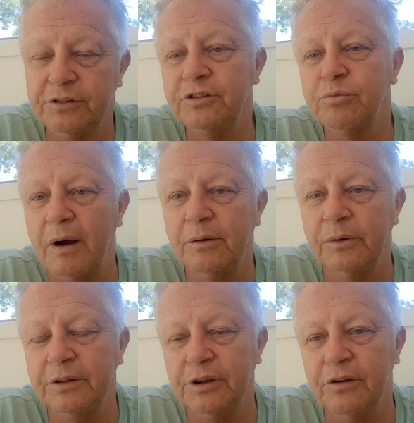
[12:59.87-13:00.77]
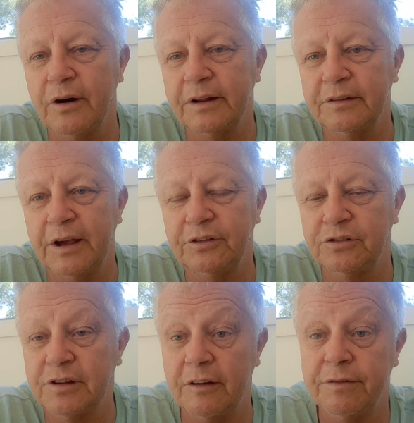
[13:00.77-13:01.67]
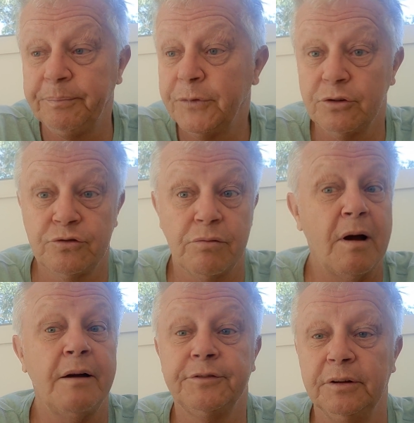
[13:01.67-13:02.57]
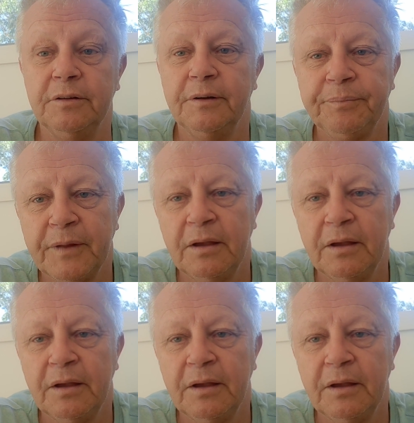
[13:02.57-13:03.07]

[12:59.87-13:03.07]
This is one where the United Nations have drafted